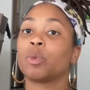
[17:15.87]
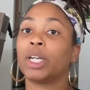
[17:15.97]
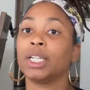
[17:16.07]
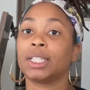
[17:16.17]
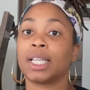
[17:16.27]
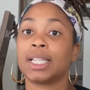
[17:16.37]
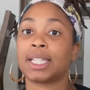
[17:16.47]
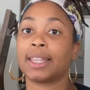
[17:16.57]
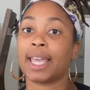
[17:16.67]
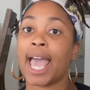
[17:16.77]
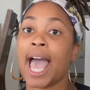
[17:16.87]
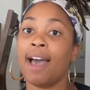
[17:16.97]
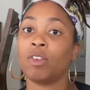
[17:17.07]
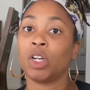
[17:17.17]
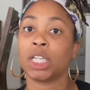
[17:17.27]
one of the things that they
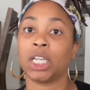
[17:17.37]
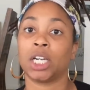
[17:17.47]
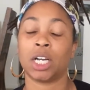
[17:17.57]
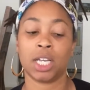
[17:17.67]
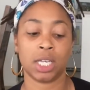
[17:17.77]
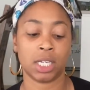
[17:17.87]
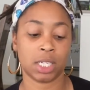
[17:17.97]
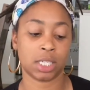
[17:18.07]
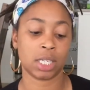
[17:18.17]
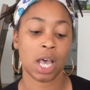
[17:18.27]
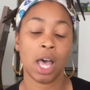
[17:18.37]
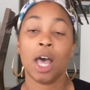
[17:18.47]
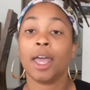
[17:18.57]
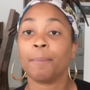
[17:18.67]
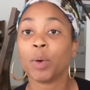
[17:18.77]
have on here is
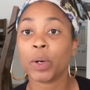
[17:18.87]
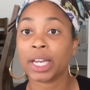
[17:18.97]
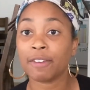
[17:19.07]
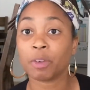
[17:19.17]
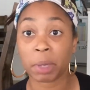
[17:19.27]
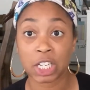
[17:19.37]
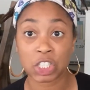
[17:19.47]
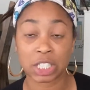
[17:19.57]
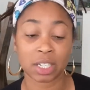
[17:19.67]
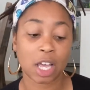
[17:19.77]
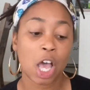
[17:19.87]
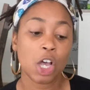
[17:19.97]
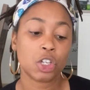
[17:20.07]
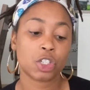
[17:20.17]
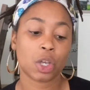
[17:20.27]
important information.
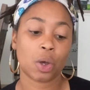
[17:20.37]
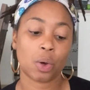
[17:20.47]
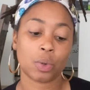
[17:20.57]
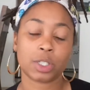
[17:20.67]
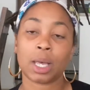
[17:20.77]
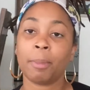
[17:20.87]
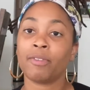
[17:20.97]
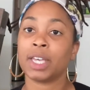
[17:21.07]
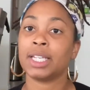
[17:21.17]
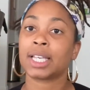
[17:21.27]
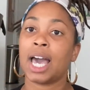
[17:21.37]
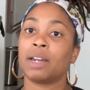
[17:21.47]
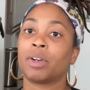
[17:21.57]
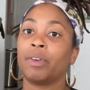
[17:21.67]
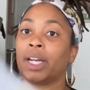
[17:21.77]
So some of it is kind
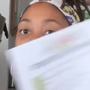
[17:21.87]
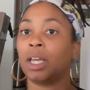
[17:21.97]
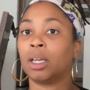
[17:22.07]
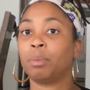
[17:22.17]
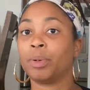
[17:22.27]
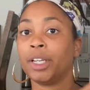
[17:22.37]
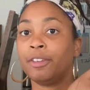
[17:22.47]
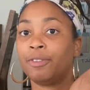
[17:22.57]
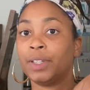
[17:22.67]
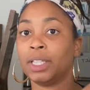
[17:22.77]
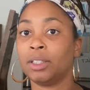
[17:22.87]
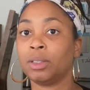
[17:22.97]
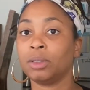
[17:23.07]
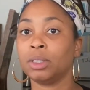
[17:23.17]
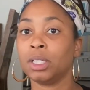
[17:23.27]
of already
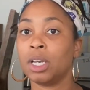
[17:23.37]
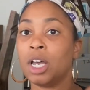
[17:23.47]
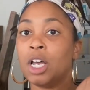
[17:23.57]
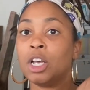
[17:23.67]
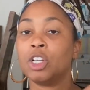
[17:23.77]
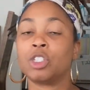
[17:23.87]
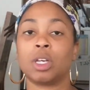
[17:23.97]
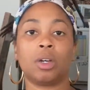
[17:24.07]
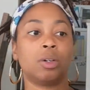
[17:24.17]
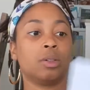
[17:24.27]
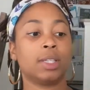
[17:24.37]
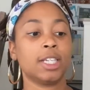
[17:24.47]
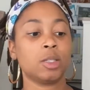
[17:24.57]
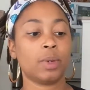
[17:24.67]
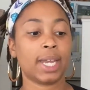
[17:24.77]
pre-filled. So
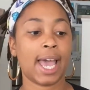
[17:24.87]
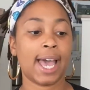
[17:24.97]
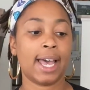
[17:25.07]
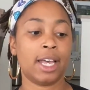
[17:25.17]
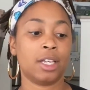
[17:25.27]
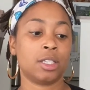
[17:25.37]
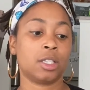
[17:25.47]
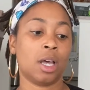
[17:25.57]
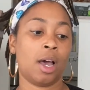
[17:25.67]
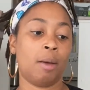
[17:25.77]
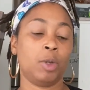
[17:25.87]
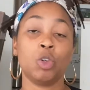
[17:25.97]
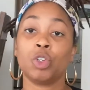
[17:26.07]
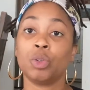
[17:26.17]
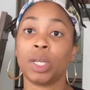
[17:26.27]
this one has new
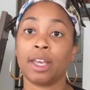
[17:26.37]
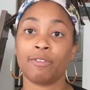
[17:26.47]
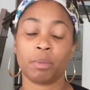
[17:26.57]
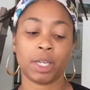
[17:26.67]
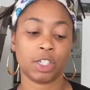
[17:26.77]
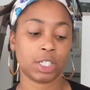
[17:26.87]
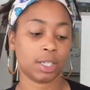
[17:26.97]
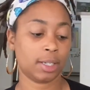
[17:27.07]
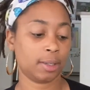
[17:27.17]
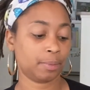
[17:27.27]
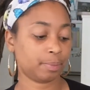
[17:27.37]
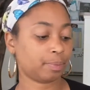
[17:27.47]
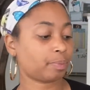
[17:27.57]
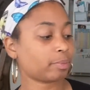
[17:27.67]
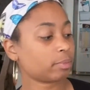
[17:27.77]
unit information,
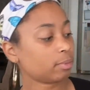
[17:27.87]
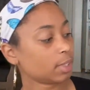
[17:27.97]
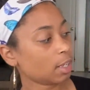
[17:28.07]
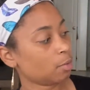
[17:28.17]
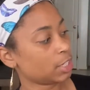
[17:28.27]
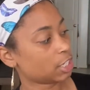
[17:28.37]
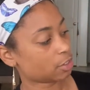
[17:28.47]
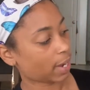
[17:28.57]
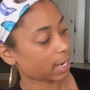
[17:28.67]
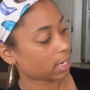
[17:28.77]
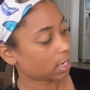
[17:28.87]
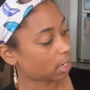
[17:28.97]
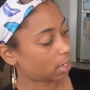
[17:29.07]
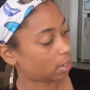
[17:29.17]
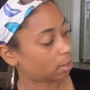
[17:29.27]
which is right
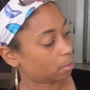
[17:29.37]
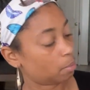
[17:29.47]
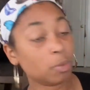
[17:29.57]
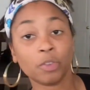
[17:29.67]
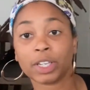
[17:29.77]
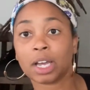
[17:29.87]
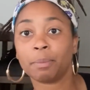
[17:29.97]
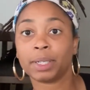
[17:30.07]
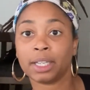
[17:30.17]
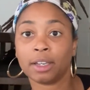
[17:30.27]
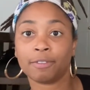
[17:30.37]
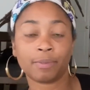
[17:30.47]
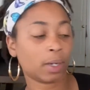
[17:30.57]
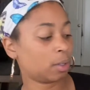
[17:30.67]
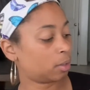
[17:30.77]
here, moving company
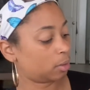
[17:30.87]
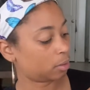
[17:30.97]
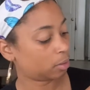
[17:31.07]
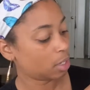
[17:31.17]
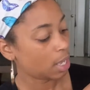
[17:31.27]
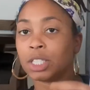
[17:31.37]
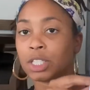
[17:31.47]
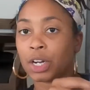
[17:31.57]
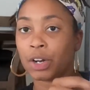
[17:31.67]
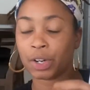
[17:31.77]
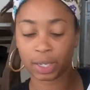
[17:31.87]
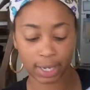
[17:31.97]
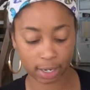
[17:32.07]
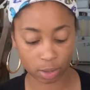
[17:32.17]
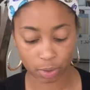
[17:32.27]
info, your
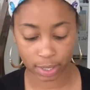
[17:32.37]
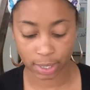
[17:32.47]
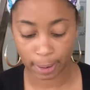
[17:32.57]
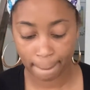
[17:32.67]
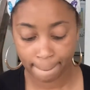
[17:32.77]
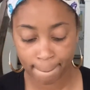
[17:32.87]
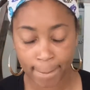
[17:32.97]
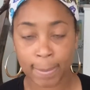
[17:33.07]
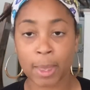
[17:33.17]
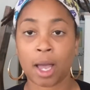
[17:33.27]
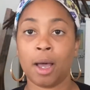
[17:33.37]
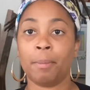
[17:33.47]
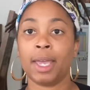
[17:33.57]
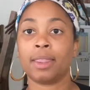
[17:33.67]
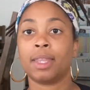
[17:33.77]
landlord,
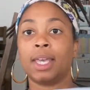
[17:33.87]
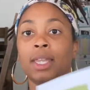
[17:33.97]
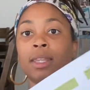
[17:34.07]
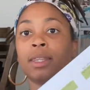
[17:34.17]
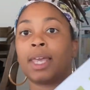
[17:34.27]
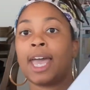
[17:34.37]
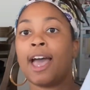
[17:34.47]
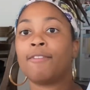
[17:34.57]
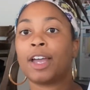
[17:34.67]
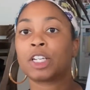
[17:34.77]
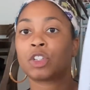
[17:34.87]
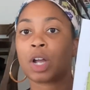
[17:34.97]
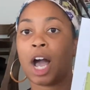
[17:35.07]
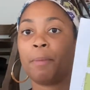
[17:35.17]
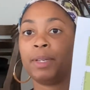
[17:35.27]
and then they have extra
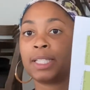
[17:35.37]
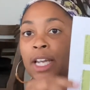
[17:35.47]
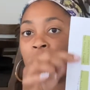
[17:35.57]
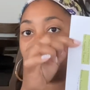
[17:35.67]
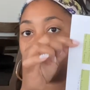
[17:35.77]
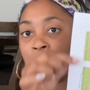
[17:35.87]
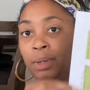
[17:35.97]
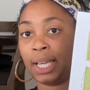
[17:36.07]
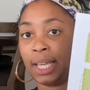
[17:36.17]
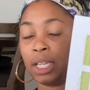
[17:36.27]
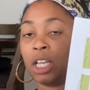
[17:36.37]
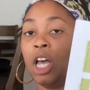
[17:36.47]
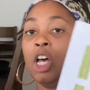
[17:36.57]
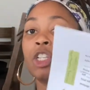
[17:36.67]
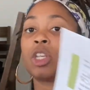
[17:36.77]
copies that are just blank.
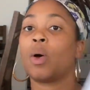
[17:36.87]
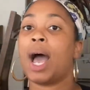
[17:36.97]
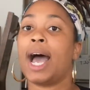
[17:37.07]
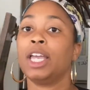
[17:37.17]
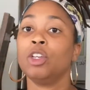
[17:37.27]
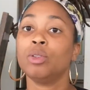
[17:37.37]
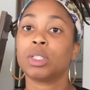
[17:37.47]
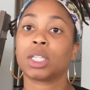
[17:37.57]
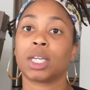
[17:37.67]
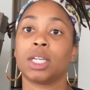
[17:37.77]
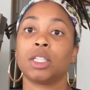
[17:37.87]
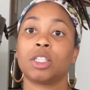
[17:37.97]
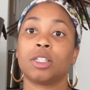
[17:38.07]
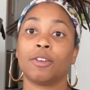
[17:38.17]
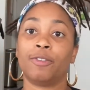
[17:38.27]
So I use this
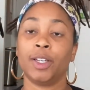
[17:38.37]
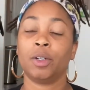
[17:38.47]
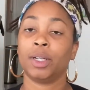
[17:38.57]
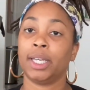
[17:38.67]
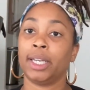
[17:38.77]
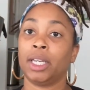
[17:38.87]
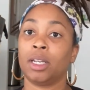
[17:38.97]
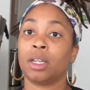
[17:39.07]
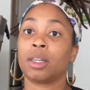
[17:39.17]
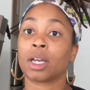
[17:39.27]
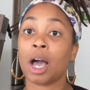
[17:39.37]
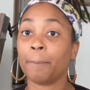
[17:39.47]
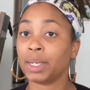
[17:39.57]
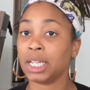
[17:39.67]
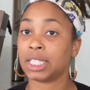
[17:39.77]
to fill in the
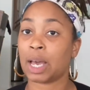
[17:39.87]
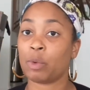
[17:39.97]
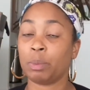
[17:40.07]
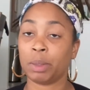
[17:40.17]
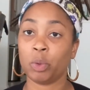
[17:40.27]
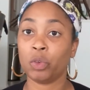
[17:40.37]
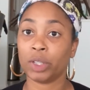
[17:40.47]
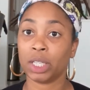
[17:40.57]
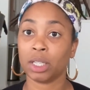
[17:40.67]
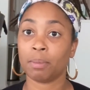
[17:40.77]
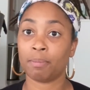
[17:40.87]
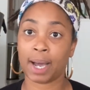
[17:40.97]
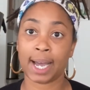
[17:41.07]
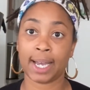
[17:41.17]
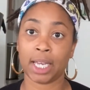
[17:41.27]
companies that will be moving
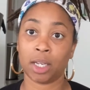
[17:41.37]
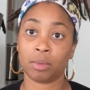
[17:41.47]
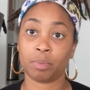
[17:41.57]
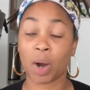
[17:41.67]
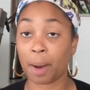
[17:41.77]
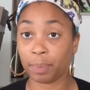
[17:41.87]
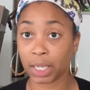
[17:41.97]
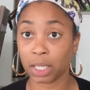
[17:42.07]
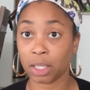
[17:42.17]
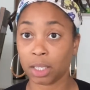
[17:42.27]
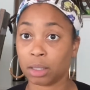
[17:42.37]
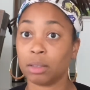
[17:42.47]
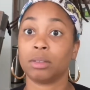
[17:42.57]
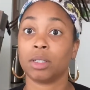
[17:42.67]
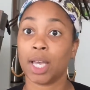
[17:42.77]
my property
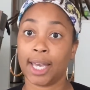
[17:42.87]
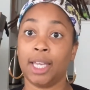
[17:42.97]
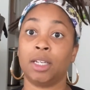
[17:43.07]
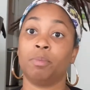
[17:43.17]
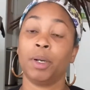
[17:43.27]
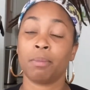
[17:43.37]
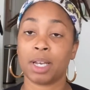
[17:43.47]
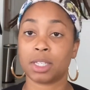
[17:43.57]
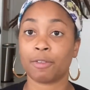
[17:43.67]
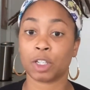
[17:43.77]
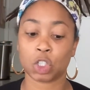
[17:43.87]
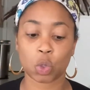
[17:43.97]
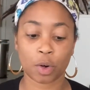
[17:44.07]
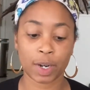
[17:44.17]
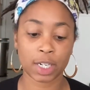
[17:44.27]
and putting my stuff in
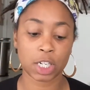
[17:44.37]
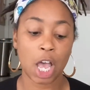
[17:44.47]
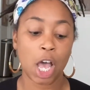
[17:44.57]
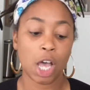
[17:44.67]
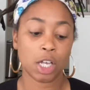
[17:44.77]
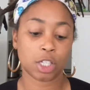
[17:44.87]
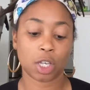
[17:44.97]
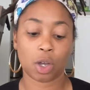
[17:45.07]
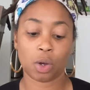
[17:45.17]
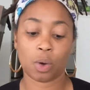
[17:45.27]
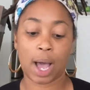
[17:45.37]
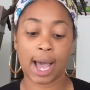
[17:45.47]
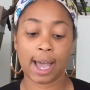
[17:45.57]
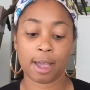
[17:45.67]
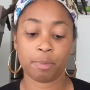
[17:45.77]
storage. So
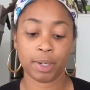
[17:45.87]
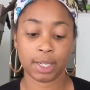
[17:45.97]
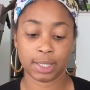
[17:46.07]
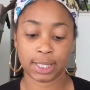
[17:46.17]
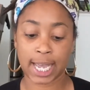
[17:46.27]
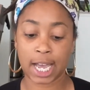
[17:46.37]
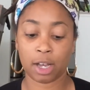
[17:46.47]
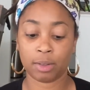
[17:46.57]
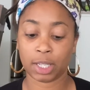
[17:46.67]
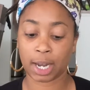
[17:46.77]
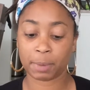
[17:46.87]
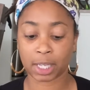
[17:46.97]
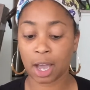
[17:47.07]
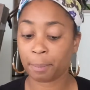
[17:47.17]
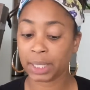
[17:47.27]
I put down the name of
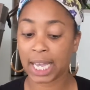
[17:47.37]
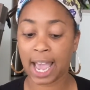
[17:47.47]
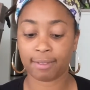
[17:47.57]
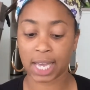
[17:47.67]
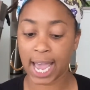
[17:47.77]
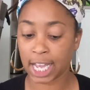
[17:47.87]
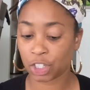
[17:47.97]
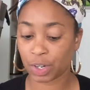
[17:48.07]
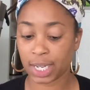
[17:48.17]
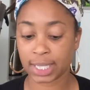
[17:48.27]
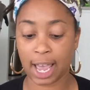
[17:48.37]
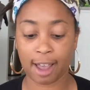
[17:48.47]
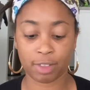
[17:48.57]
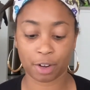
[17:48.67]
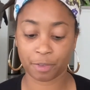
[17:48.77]
the company, I have the address, I
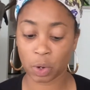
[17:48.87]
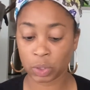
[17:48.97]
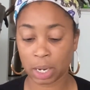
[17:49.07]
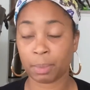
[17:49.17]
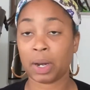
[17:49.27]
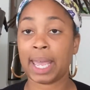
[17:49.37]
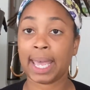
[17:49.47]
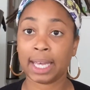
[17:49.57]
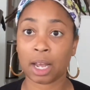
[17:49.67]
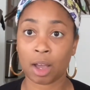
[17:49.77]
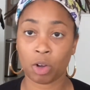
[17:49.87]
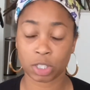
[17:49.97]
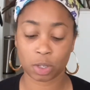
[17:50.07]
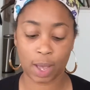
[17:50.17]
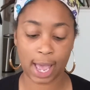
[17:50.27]
have their phone number, and I
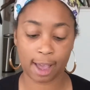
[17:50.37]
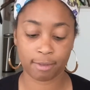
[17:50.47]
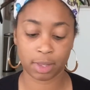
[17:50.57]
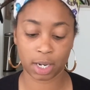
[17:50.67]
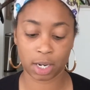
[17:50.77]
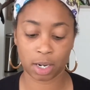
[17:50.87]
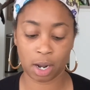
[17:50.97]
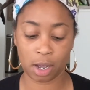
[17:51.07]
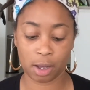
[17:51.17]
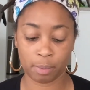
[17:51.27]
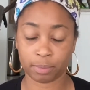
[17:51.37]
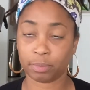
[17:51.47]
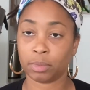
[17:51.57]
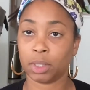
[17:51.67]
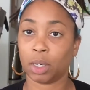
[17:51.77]
also have their
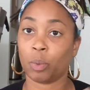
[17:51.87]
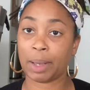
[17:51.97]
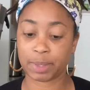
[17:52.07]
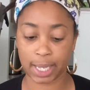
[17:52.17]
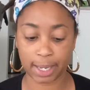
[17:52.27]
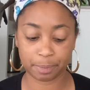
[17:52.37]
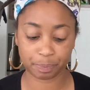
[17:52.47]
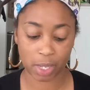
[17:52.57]
the website.